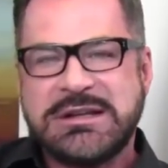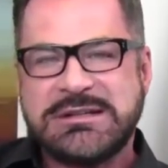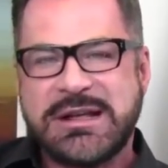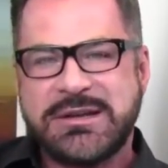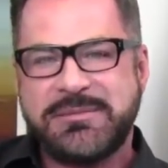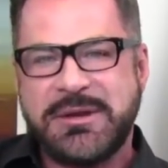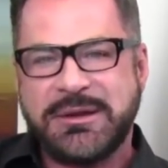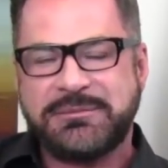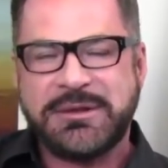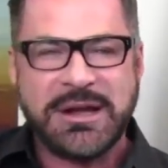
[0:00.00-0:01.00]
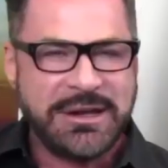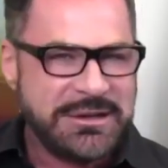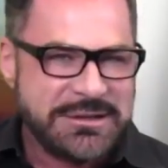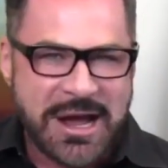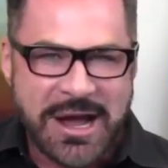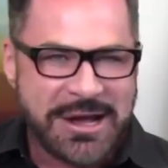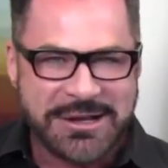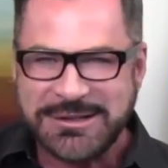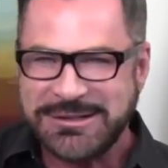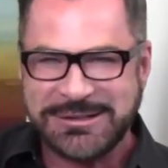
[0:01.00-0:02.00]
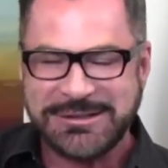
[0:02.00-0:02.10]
said to me, honey child,